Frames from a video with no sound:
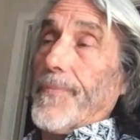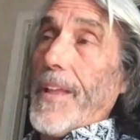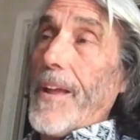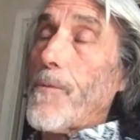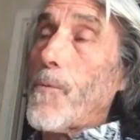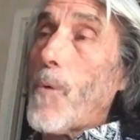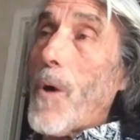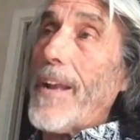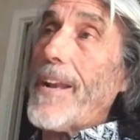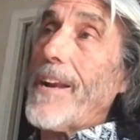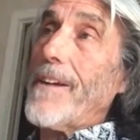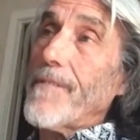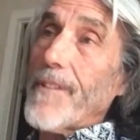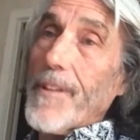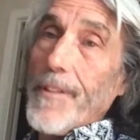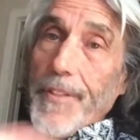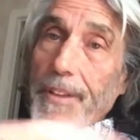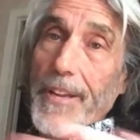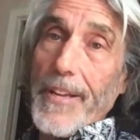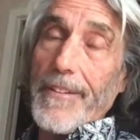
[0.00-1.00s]
They want
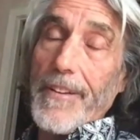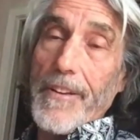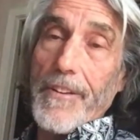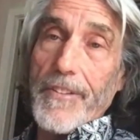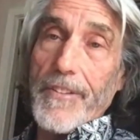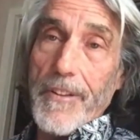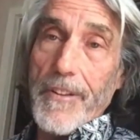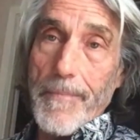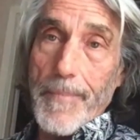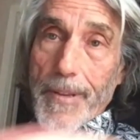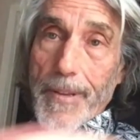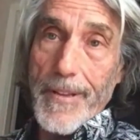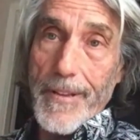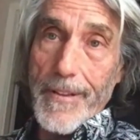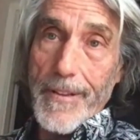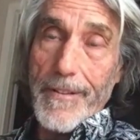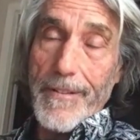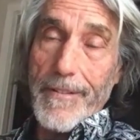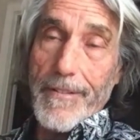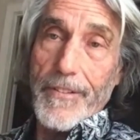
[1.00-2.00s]
everything just to
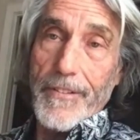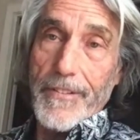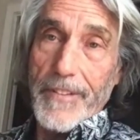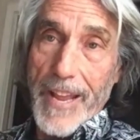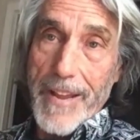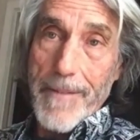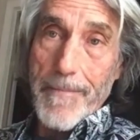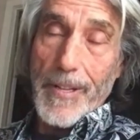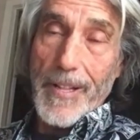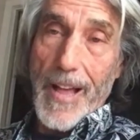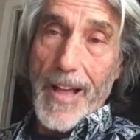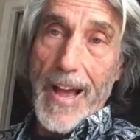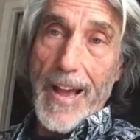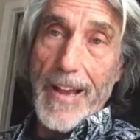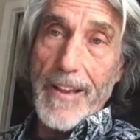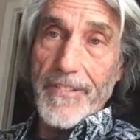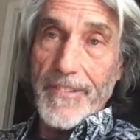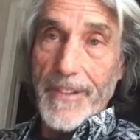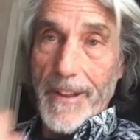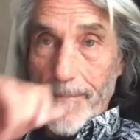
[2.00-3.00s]
be
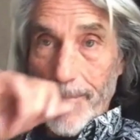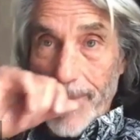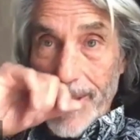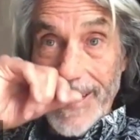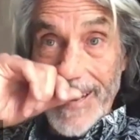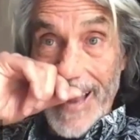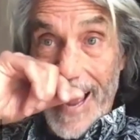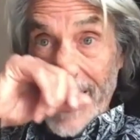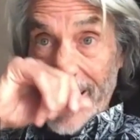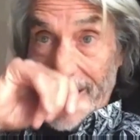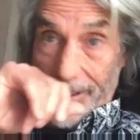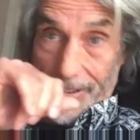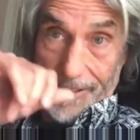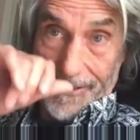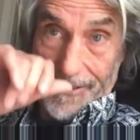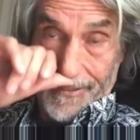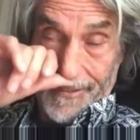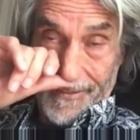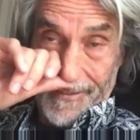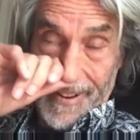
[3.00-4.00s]
stabilized and be
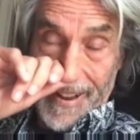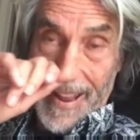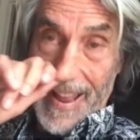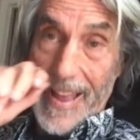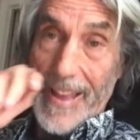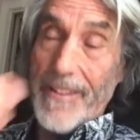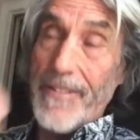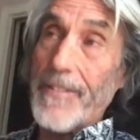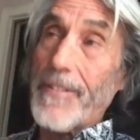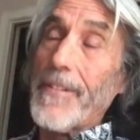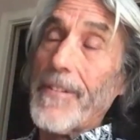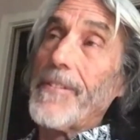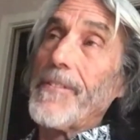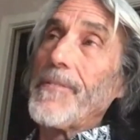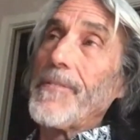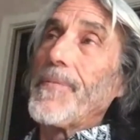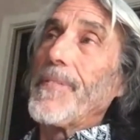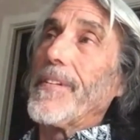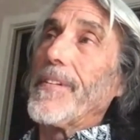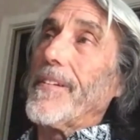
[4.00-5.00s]
nice. And
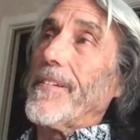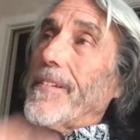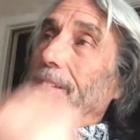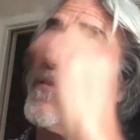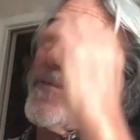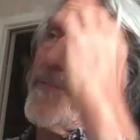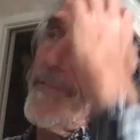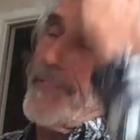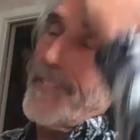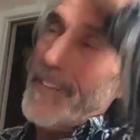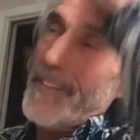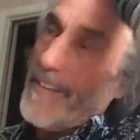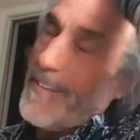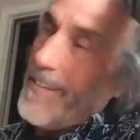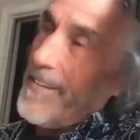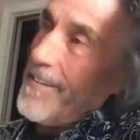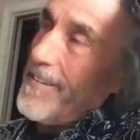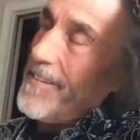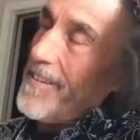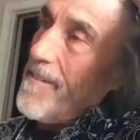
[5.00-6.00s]

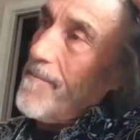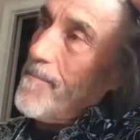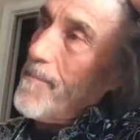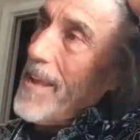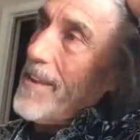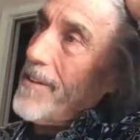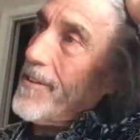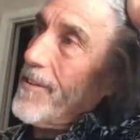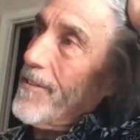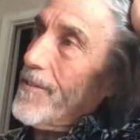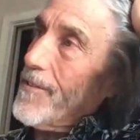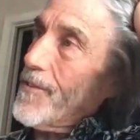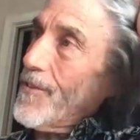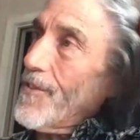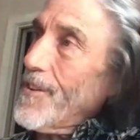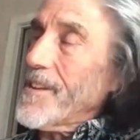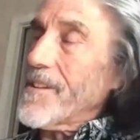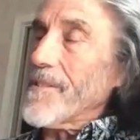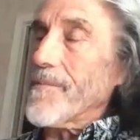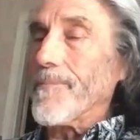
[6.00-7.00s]
this is a mental
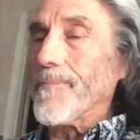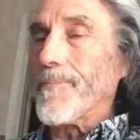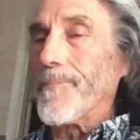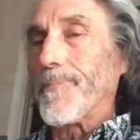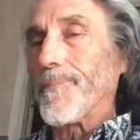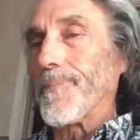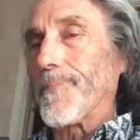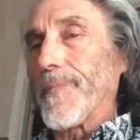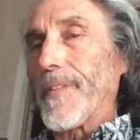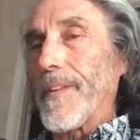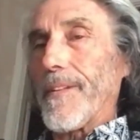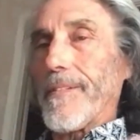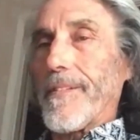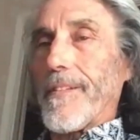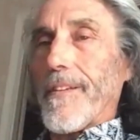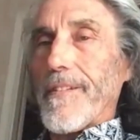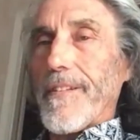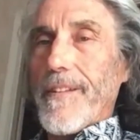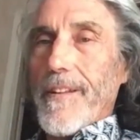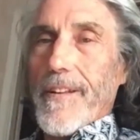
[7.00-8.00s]
dream. It's
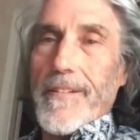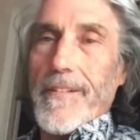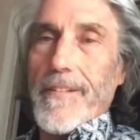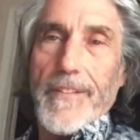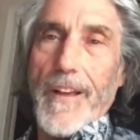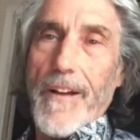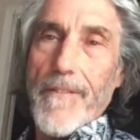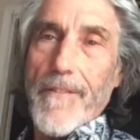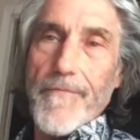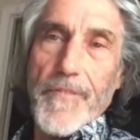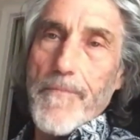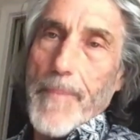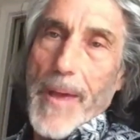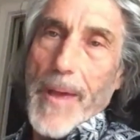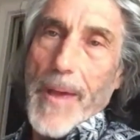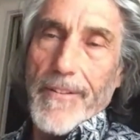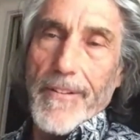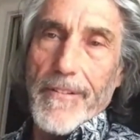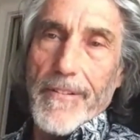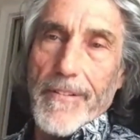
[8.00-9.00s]
of the
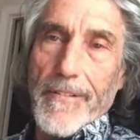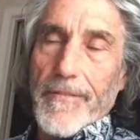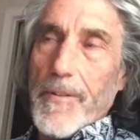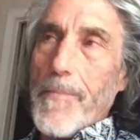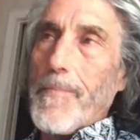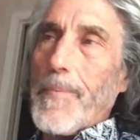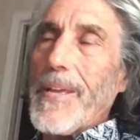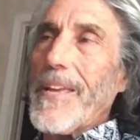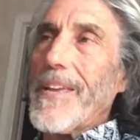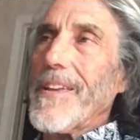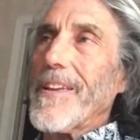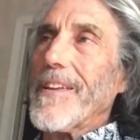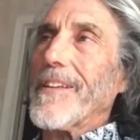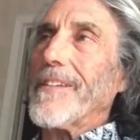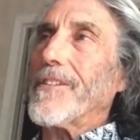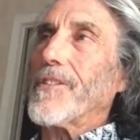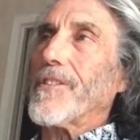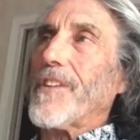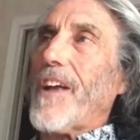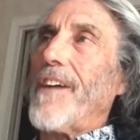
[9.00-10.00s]
mental. The being
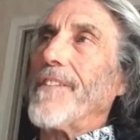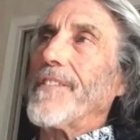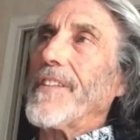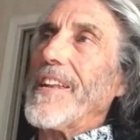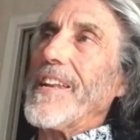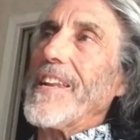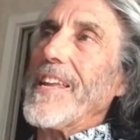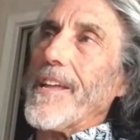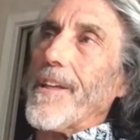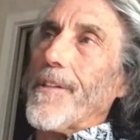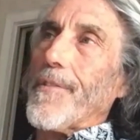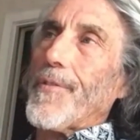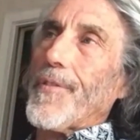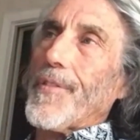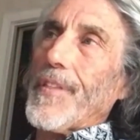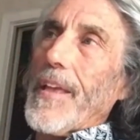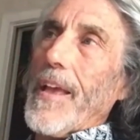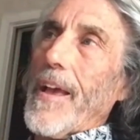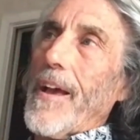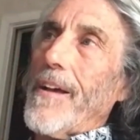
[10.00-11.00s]
is underneath.
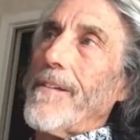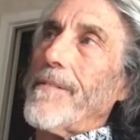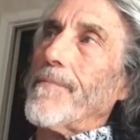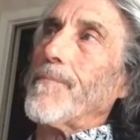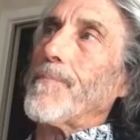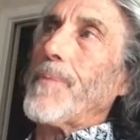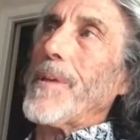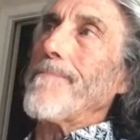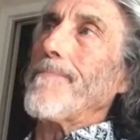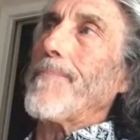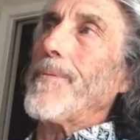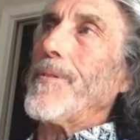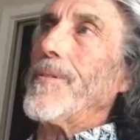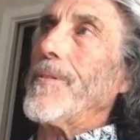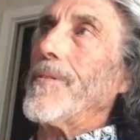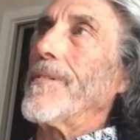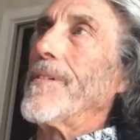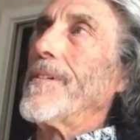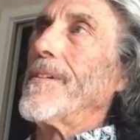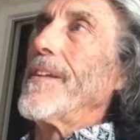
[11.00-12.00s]
Yeah.
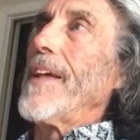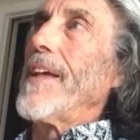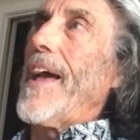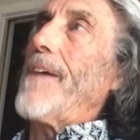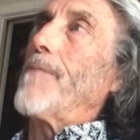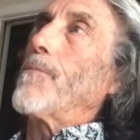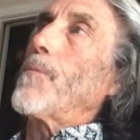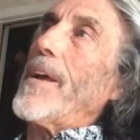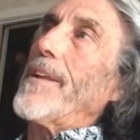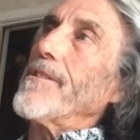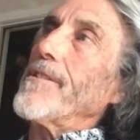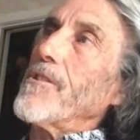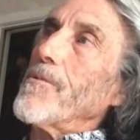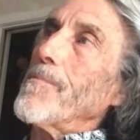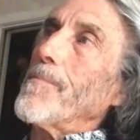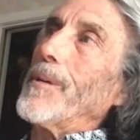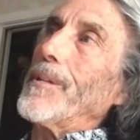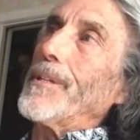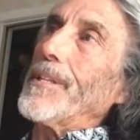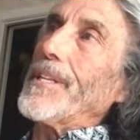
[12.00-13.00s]
People, and when you
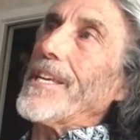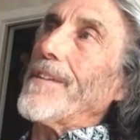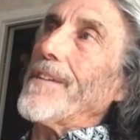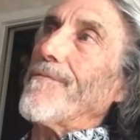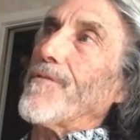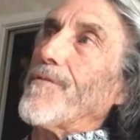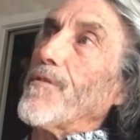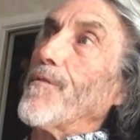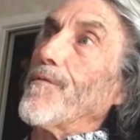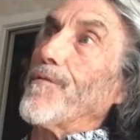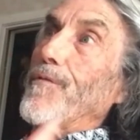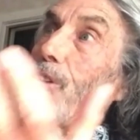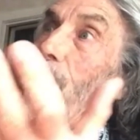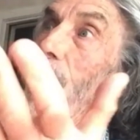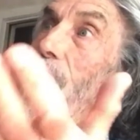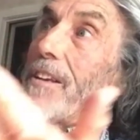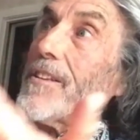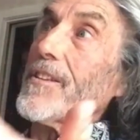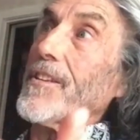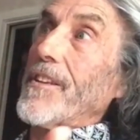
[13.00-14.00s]
believe you've
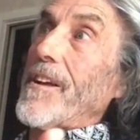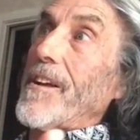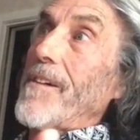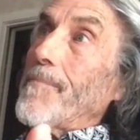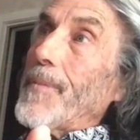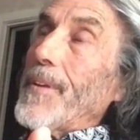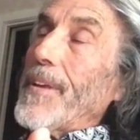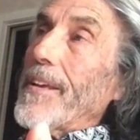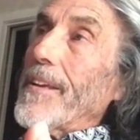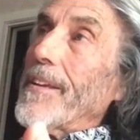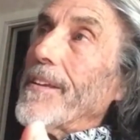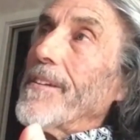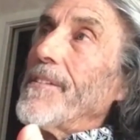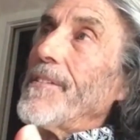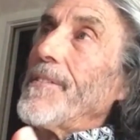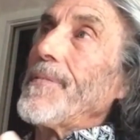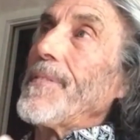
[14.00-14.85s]
lost something,